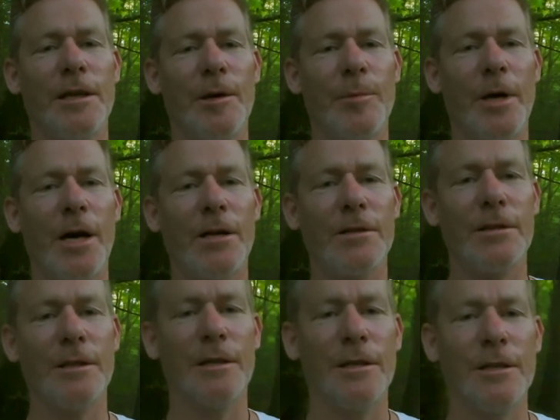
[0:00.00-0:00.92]
about
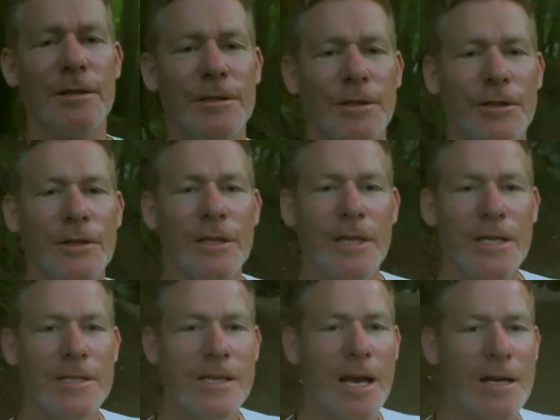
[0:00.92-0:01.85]
to do the
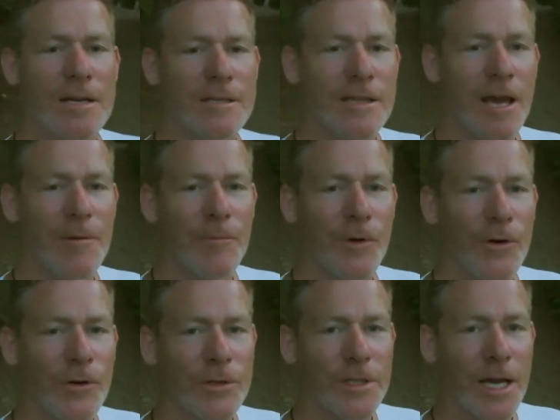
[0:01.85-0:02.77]
exact same
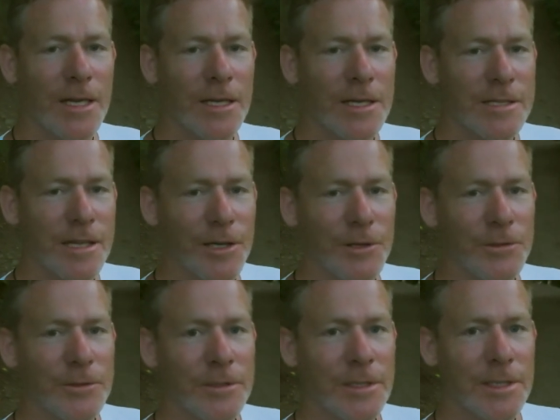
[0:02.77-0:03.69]
walk down this
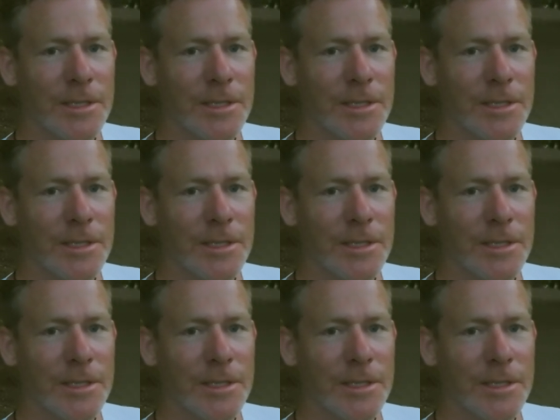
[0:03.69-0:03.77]
hill